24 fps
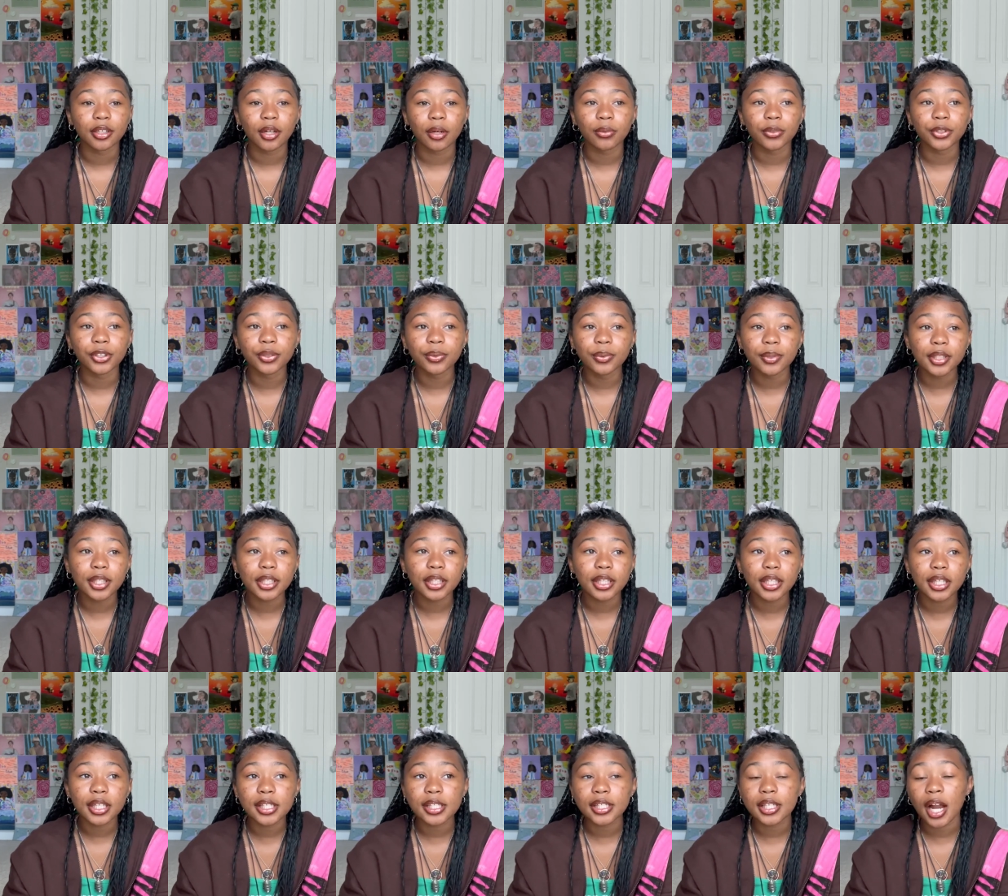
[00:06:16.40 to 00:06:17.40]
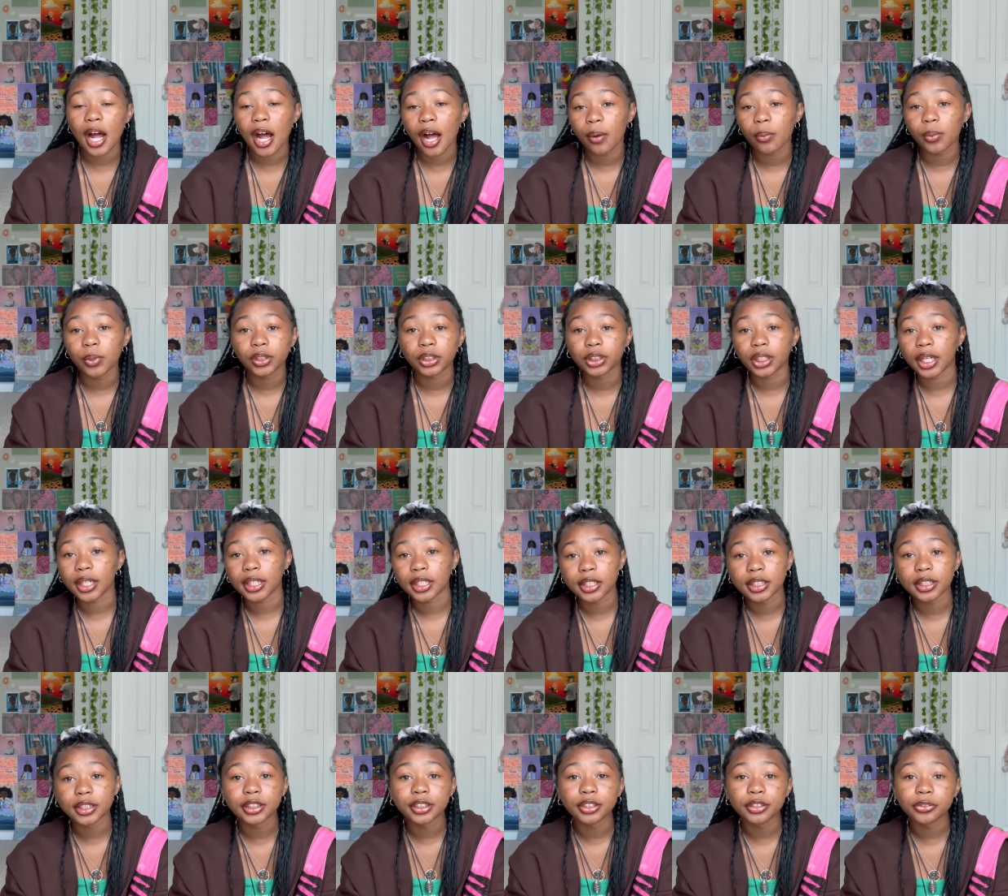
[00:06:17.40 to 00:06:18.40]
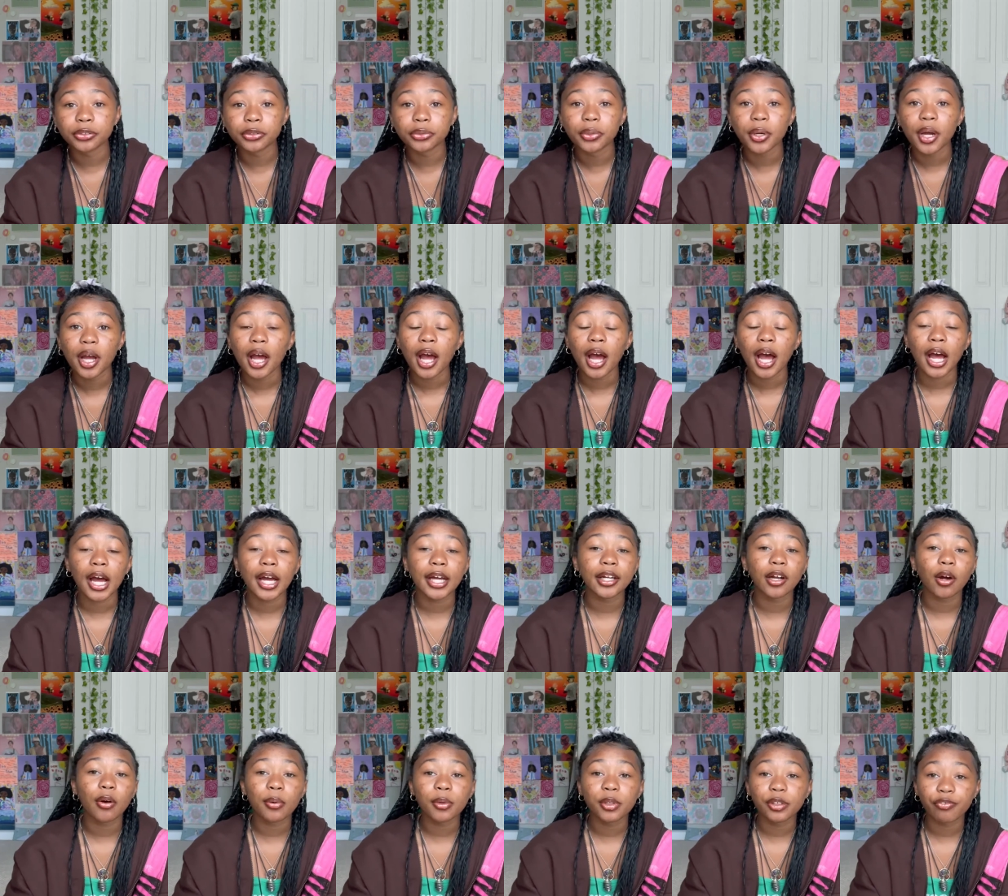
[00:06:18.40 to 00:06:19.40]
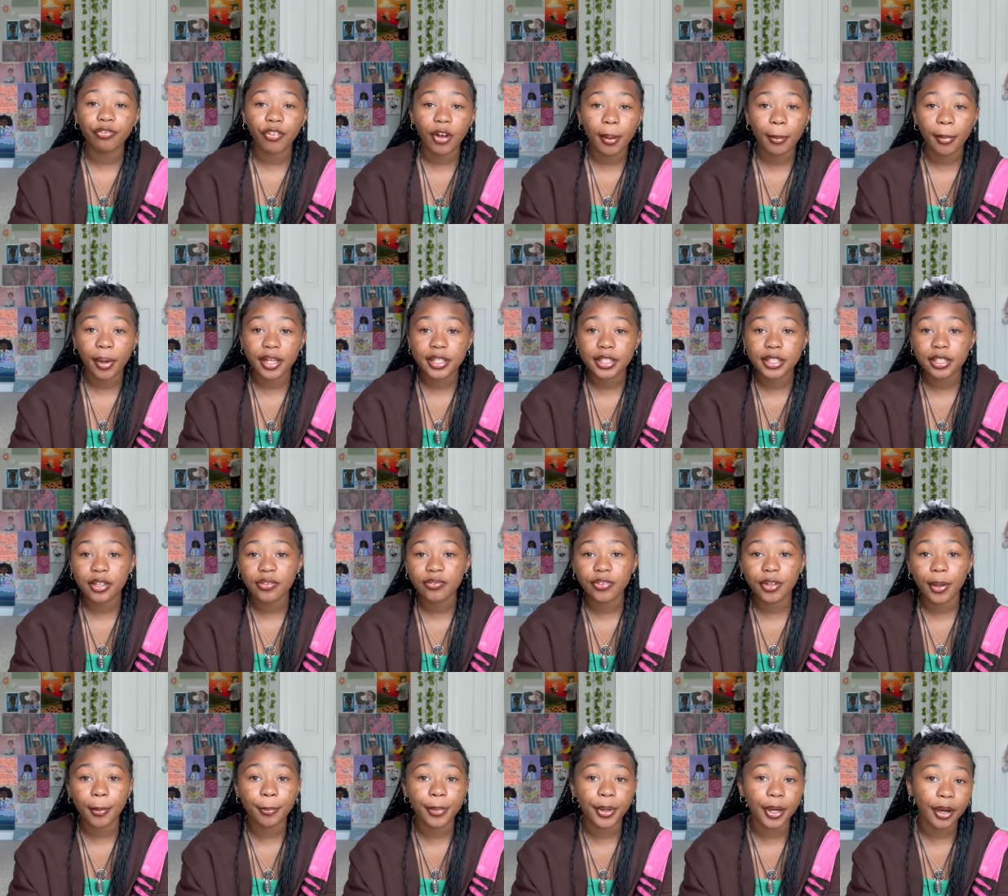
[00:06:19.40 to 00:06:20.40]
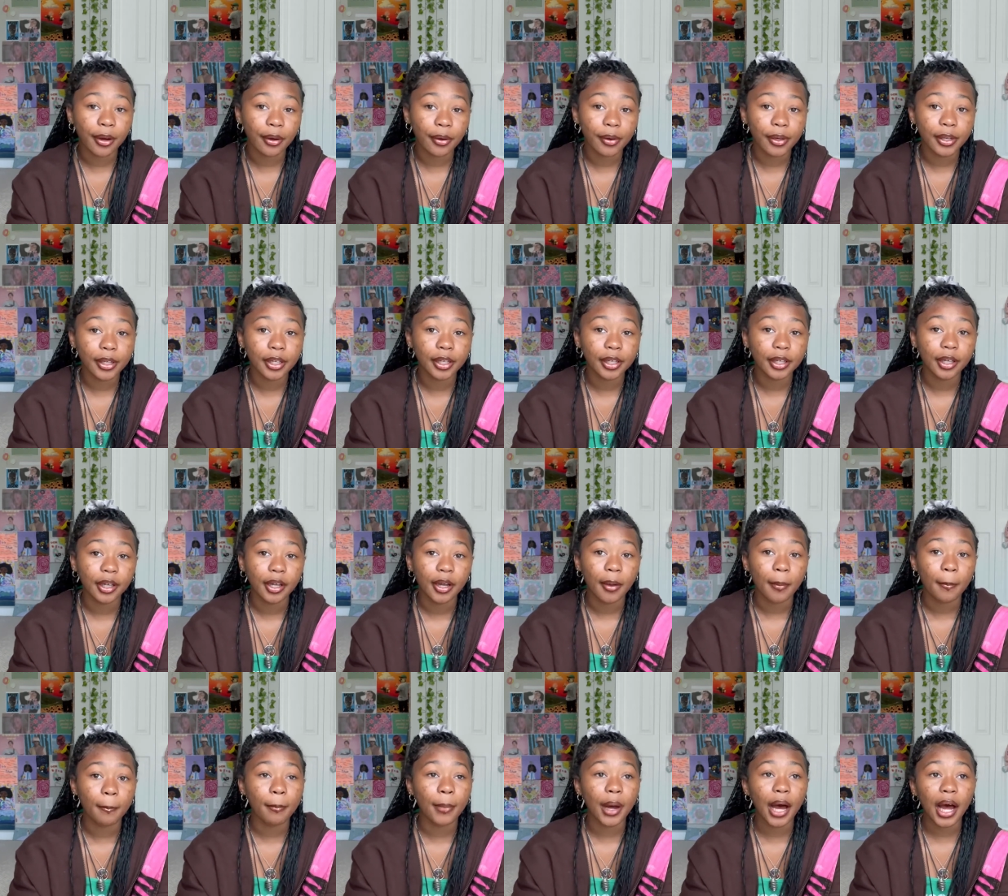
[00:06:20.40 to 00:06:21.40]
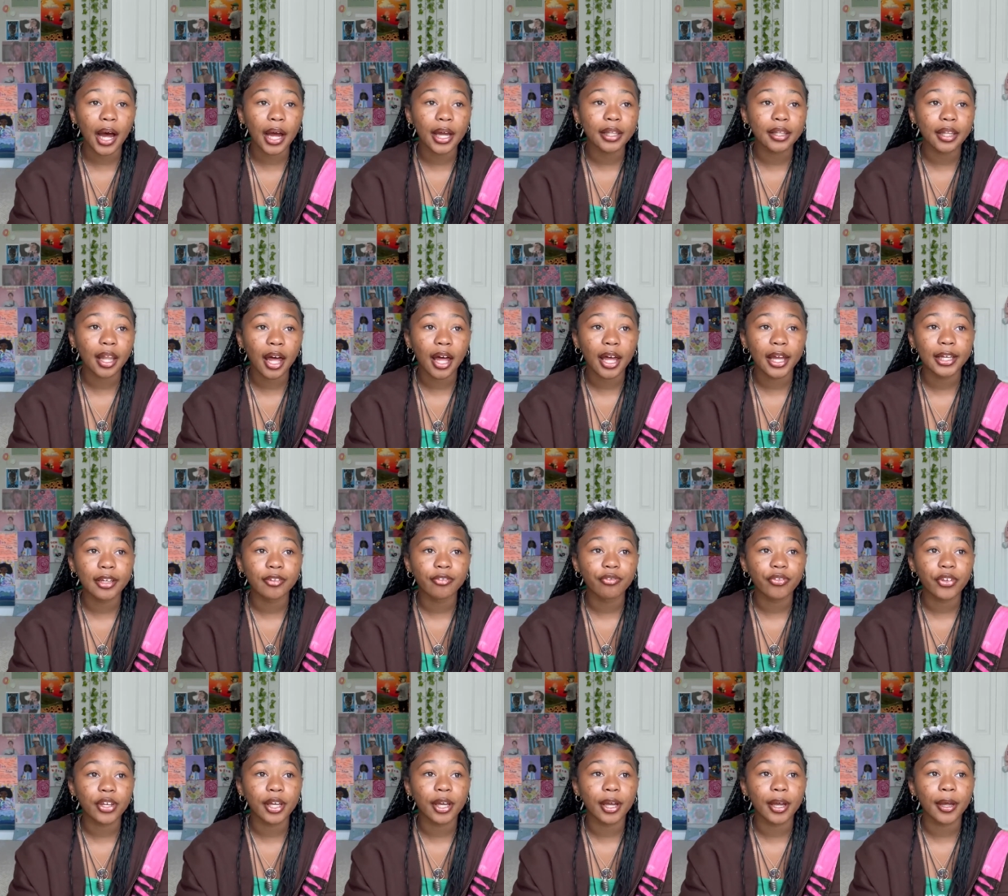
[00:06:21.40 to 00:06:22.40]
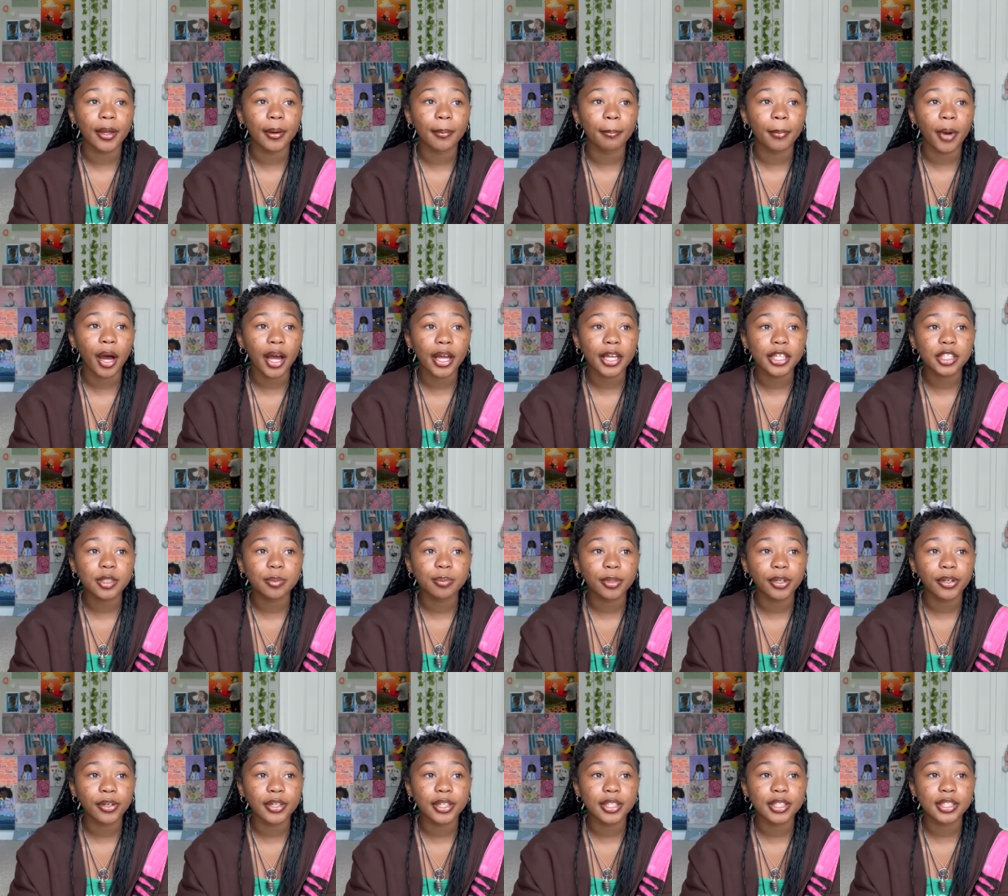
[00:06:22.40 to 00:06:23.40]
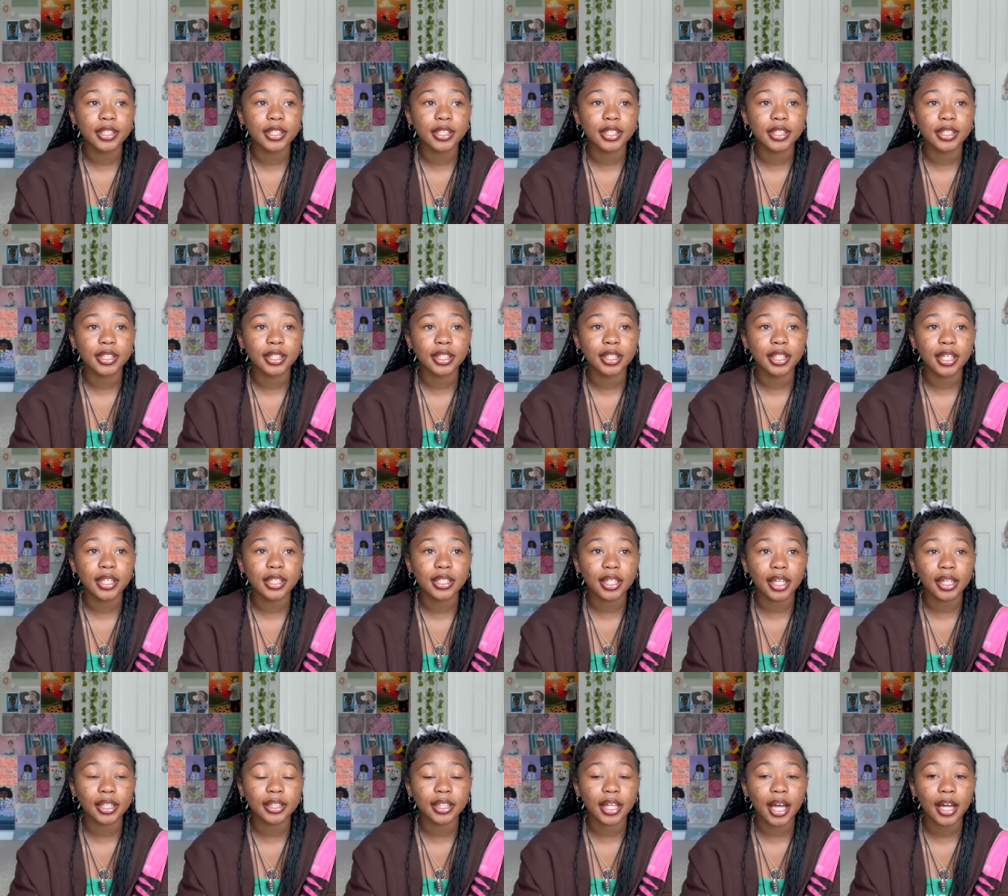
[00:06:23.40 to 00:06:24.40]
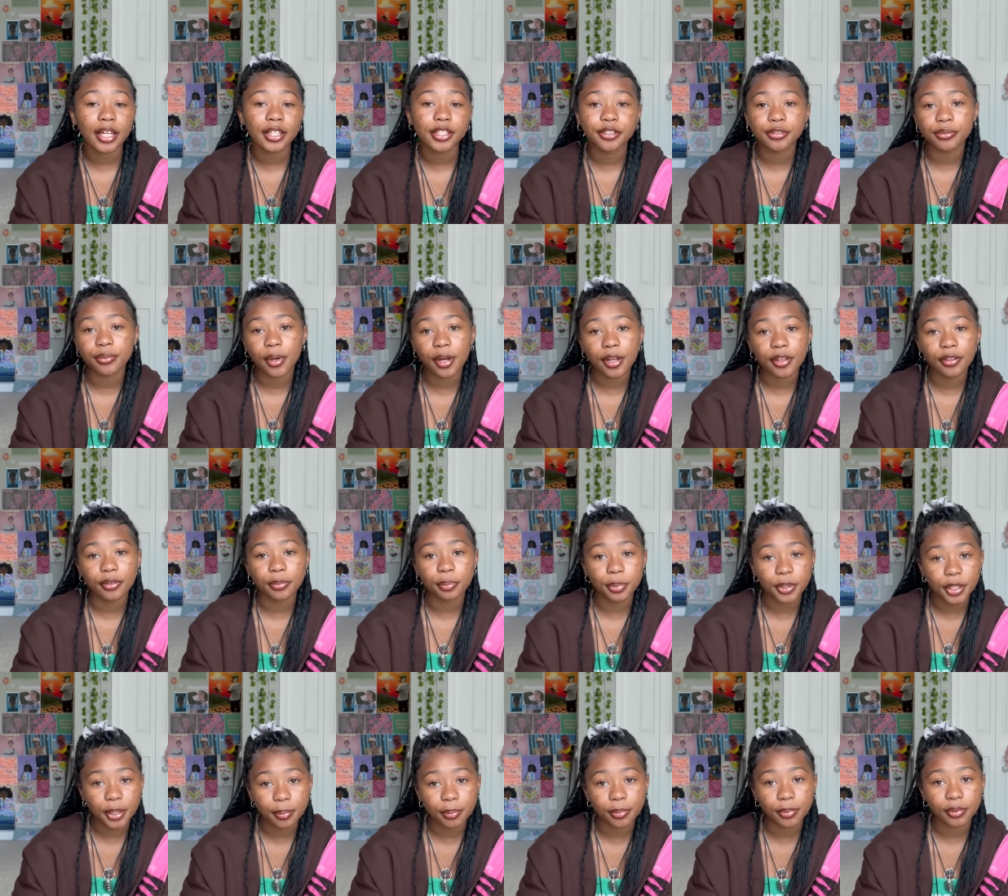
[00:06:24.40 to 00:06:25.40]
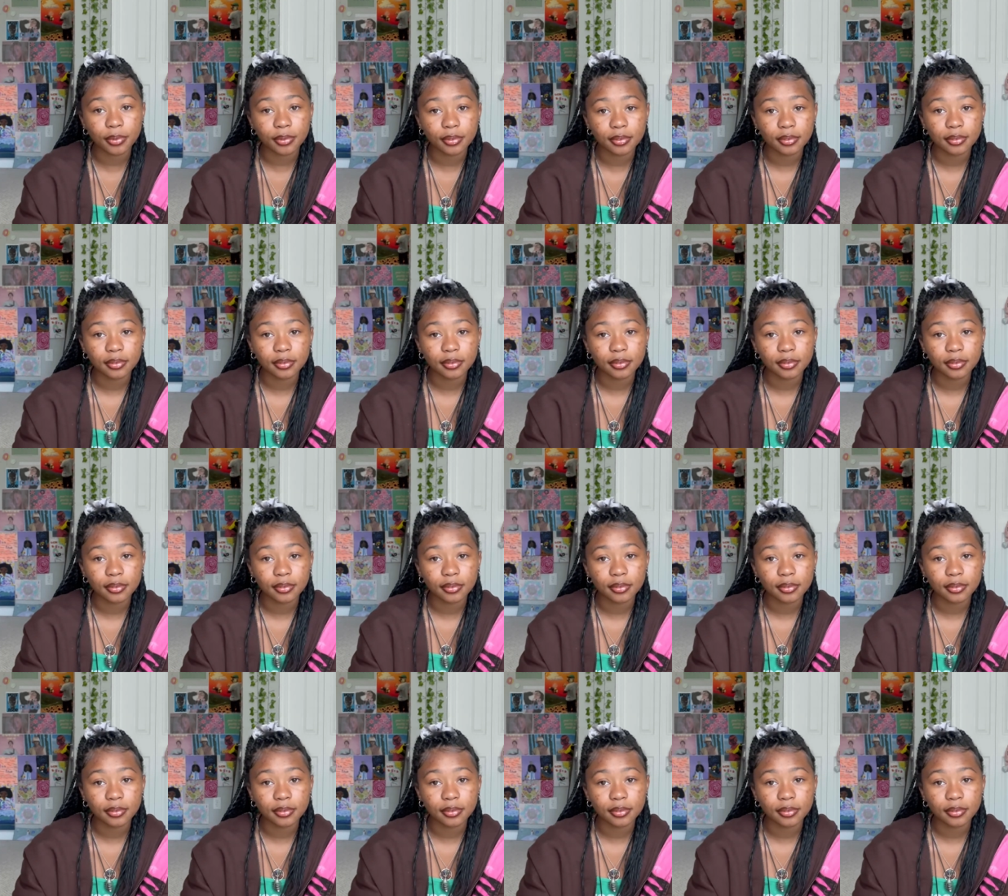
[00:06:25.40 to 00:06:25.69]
doing the things that I wish I could do. I always found myself comparing my life and my experiences and things like that to other people.